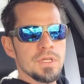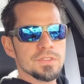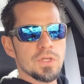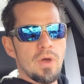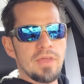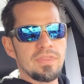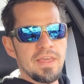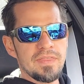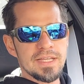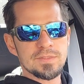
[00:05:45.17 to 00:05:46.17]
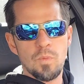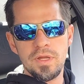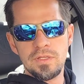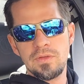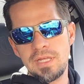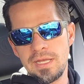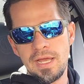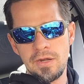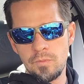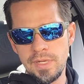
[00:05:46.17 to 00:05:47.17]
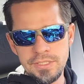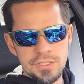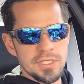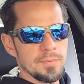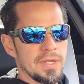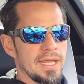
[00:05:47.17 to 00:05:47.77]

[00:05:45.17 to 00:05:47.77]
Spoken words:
So I think that's what you get out of Race Chip,